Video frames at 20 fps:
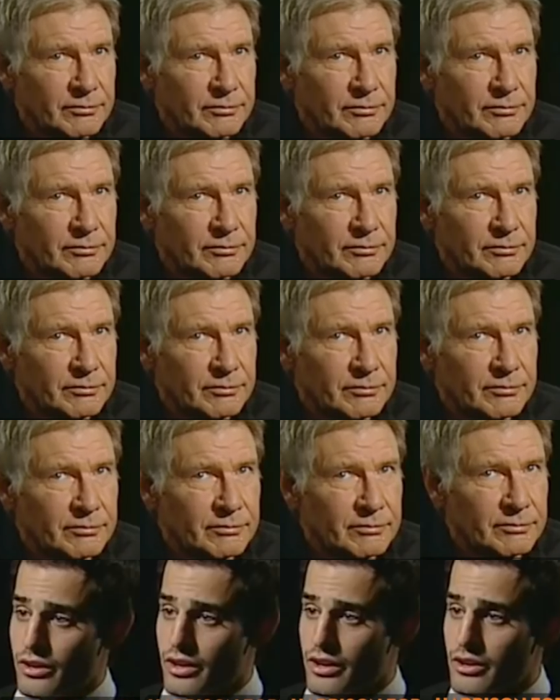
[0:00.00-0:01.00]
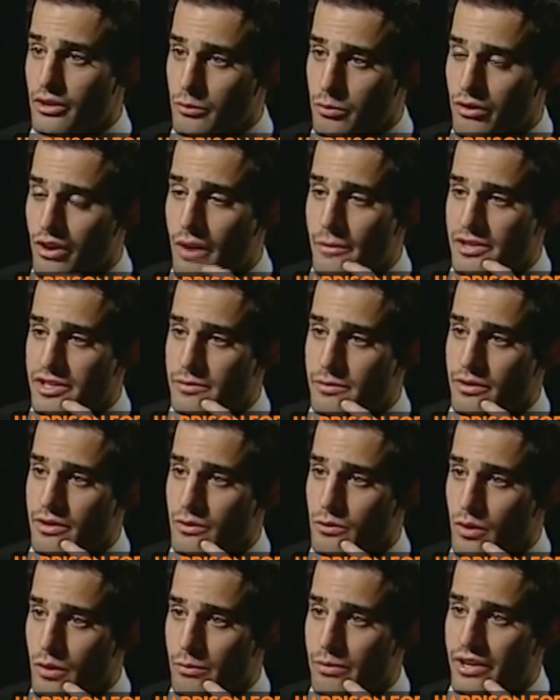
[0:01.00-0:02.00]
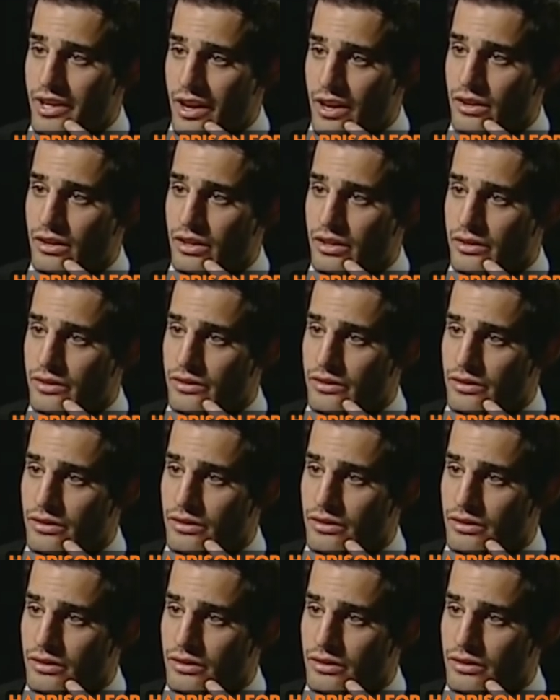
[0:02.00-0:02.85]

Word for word: If you do another one, can you promise me there won't be aliens?